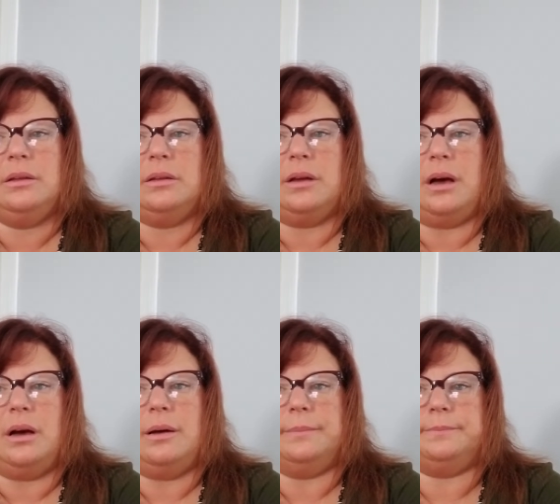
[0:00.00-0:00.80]

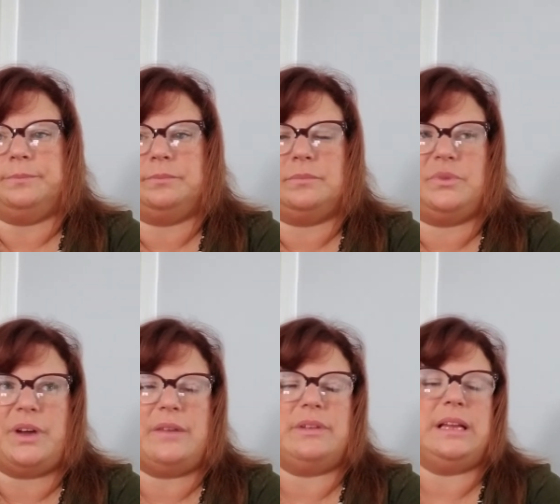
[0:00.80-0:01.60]
um,
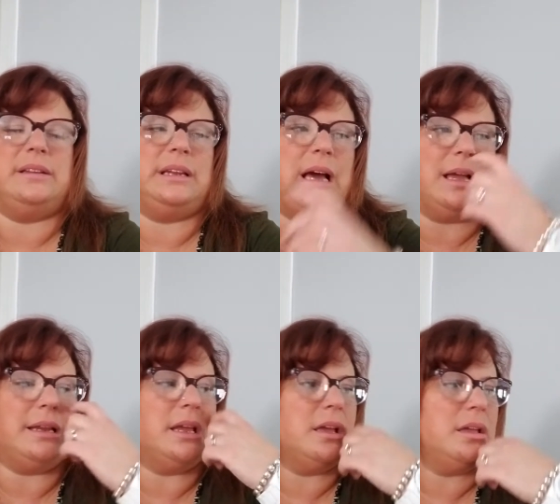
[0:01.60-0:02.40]

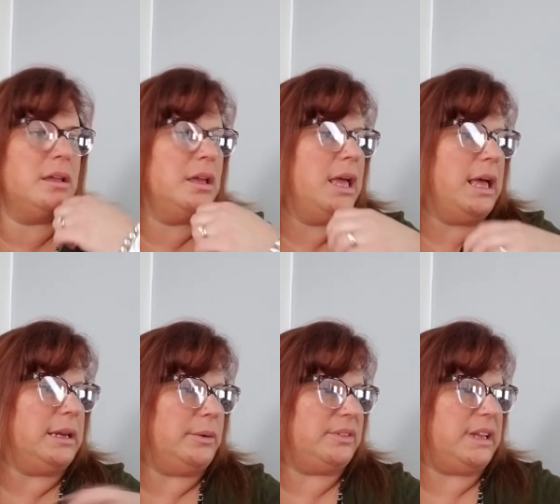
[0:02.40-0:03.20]
$5.99. And
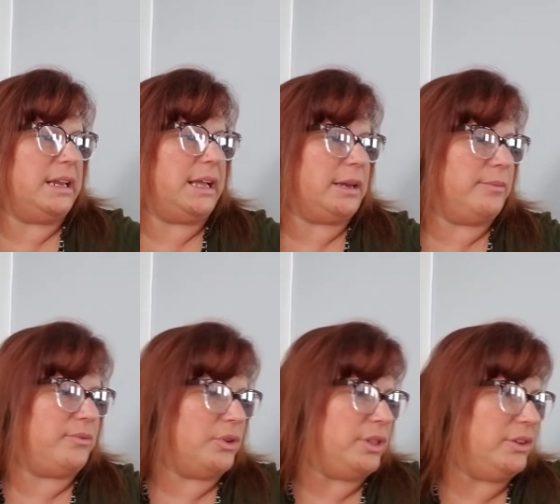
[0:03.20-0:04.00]
I was going to get them
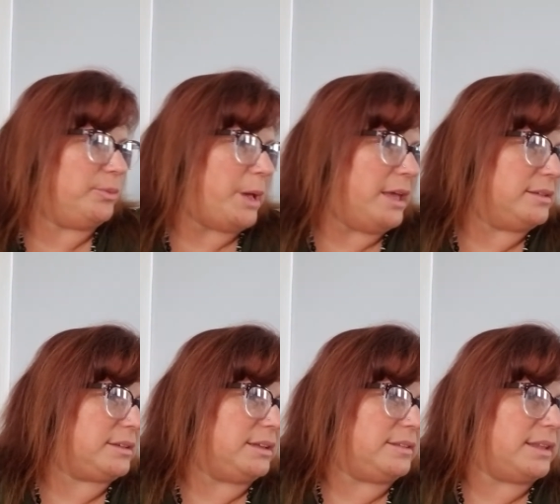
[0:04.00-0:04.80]
for these
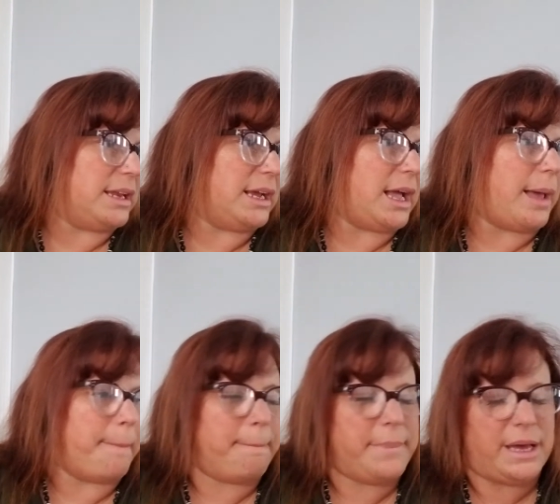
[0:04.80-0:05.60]
baskets that I got.
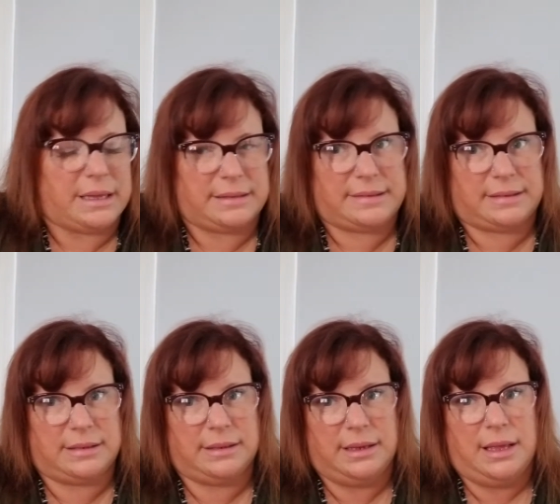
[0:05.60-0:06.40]
But
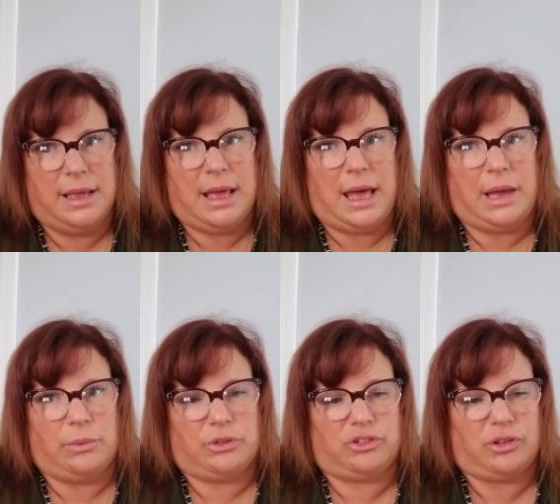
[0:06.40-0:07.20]
I
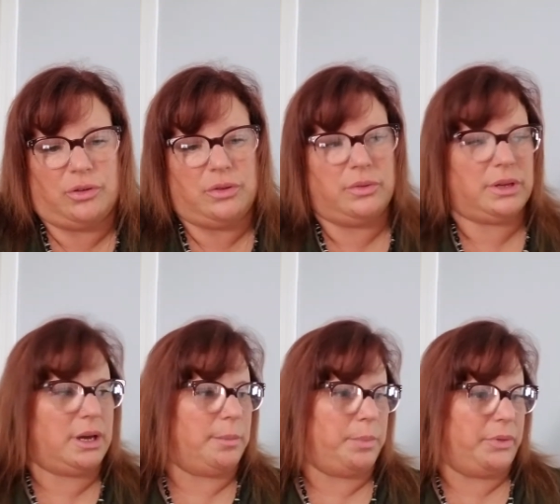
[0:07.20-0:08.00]
will show you the
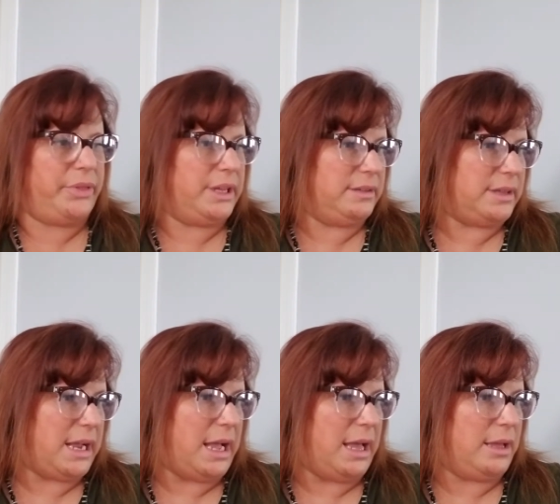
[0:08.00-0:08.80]
couple things I
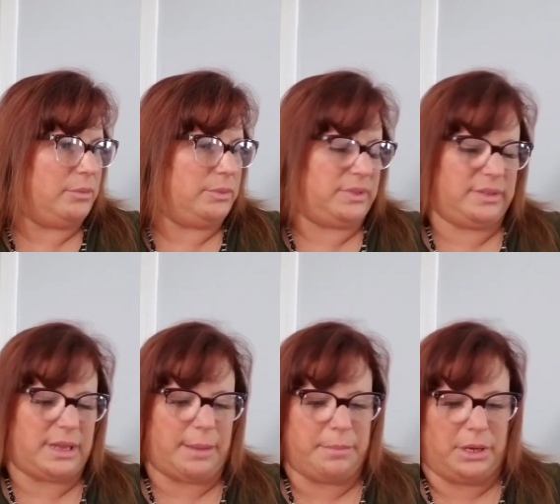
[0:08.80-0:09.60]
got. It wasn't
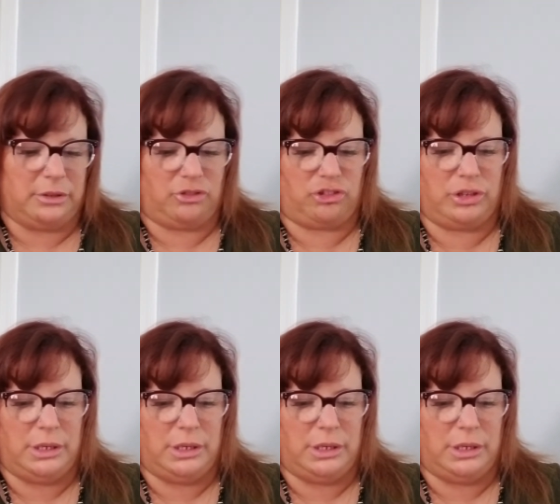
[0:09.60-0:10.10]
that much,